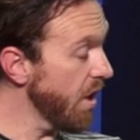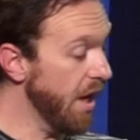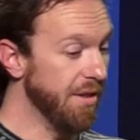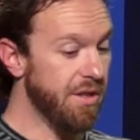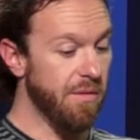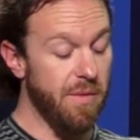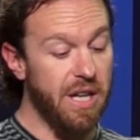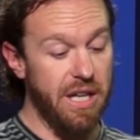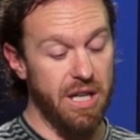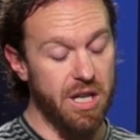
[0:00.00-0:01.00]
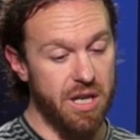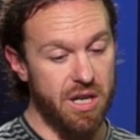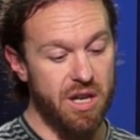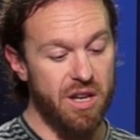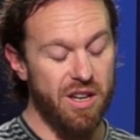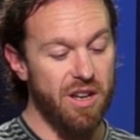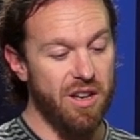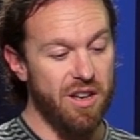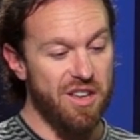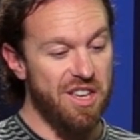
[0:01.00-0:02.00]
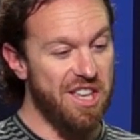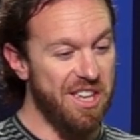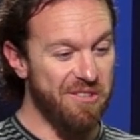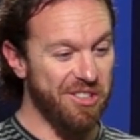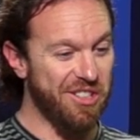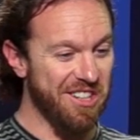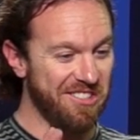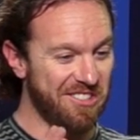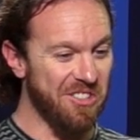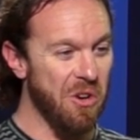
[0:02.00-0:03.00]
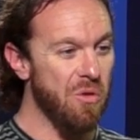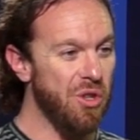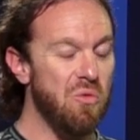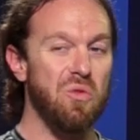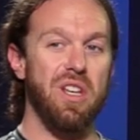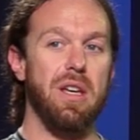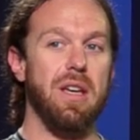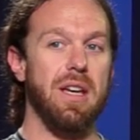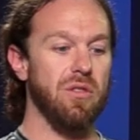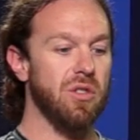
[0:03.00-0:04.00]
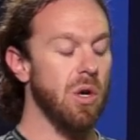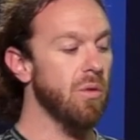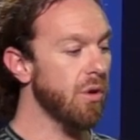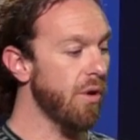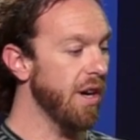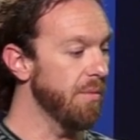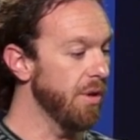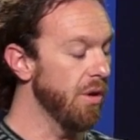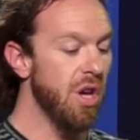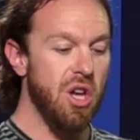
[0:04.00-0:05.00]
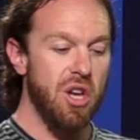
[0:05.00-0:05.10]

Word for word: And to me, he was just so unique and so incredible,